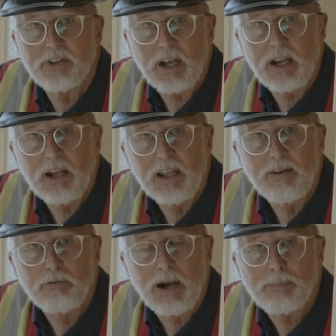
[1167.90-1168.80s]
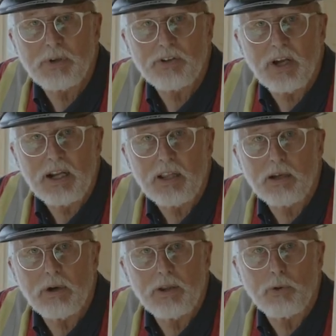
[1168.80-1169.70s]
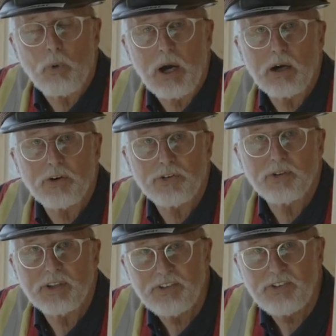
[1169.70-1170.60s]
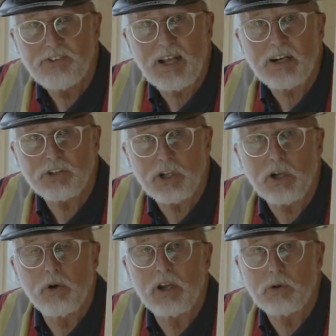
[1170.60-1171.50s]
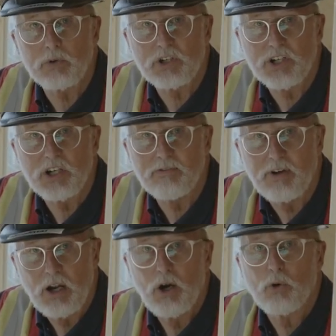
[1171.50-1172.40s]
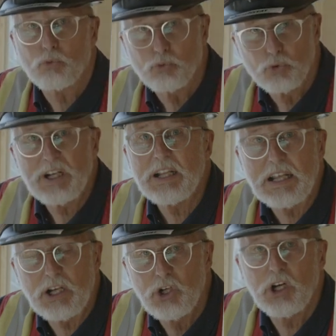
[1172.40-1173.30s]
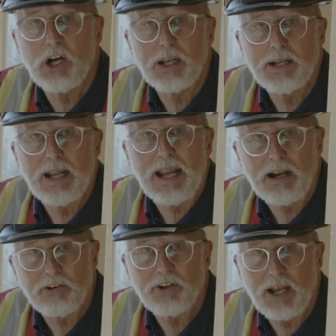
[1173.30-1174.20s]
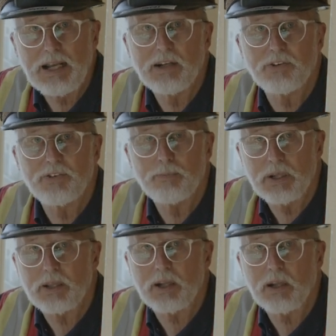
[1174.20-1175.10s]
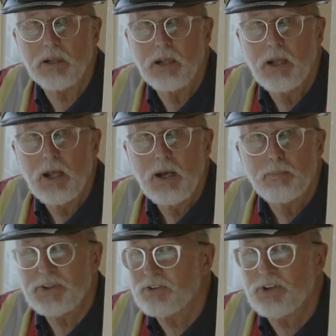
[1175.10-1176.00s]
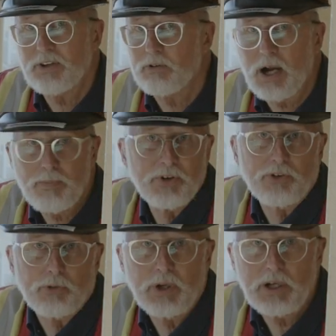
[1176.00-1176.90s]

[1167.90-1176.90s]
tight, and they've wrapped it tightly around the wire. So this is actually going to achieve really good air tightness ability. But there's other options. We